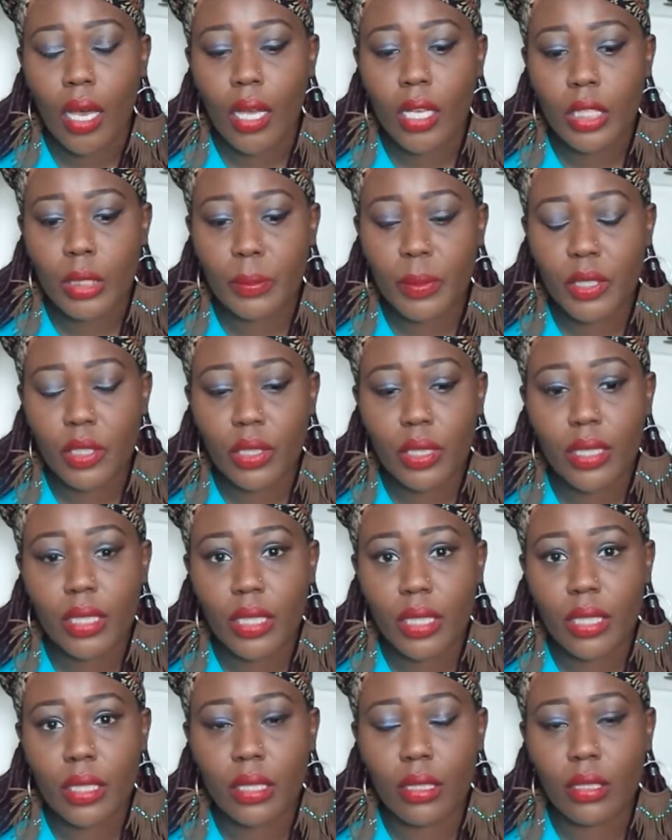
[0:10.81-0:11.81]

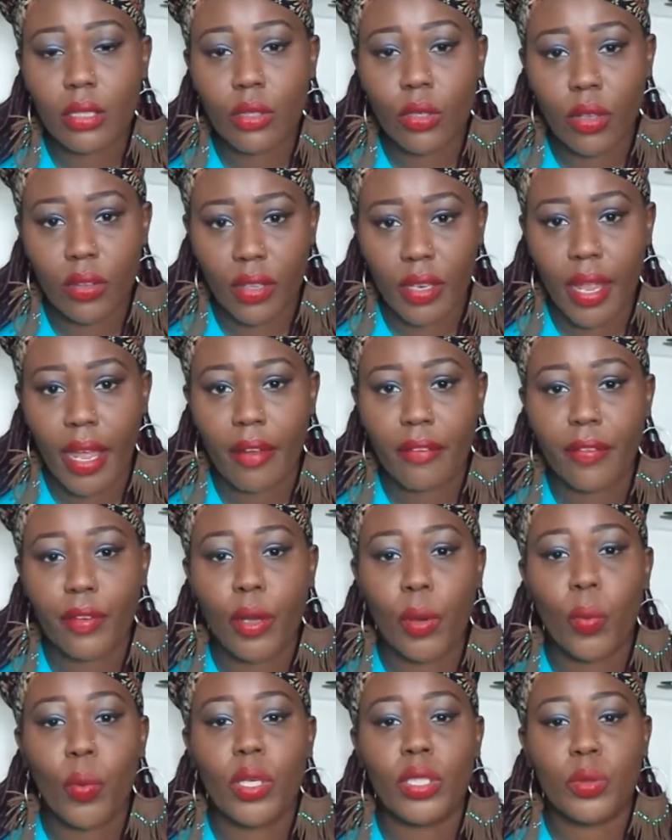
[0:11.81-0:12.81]
especially in Northern
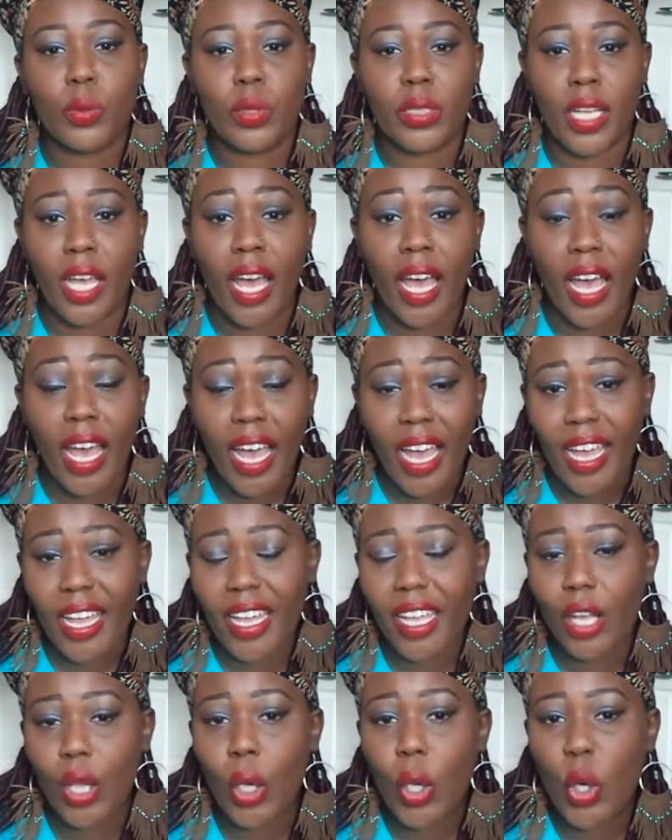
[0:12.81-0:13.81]
Africa, where there was a
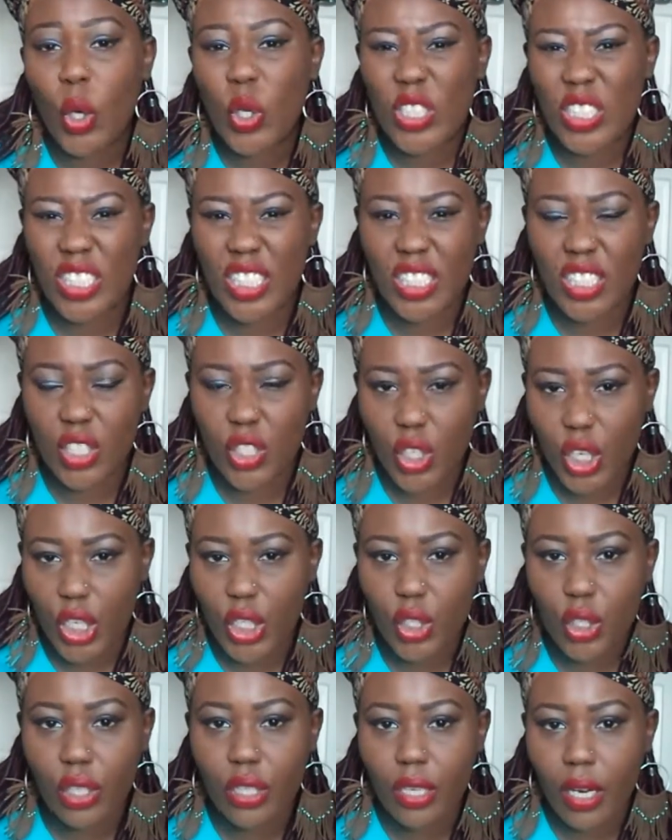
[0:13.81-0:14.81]
high
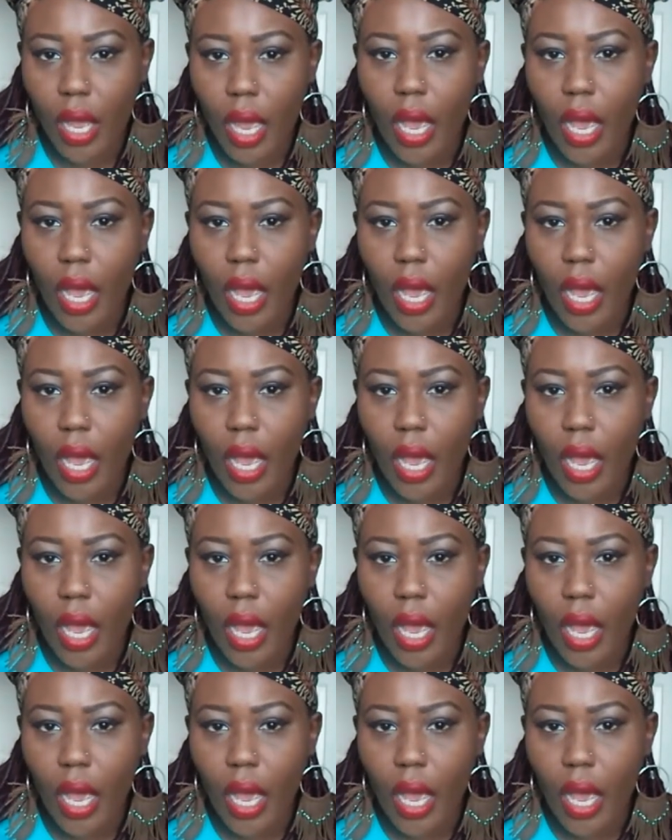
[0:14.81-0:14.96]
concentration